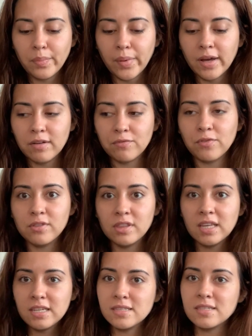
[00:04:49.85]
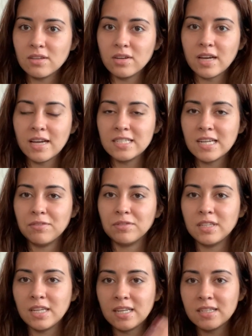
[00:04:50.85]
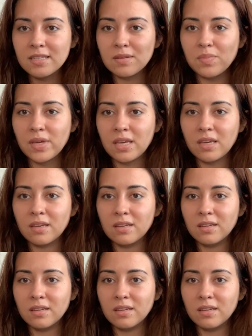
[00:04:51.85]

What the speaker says: But for this look, I definitely needed to be